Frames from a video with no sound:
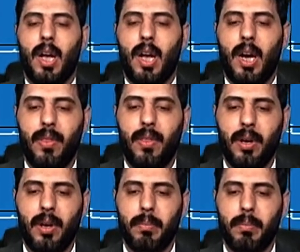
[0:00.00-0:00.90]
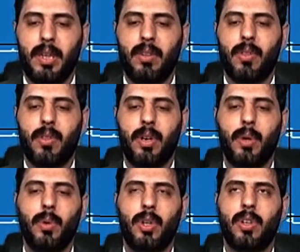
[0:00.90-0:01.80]
uh, they meet three
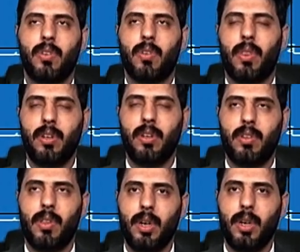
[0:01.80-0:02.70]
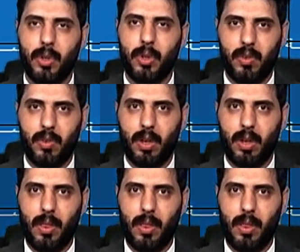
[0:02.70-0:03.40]
witches. These three witches tell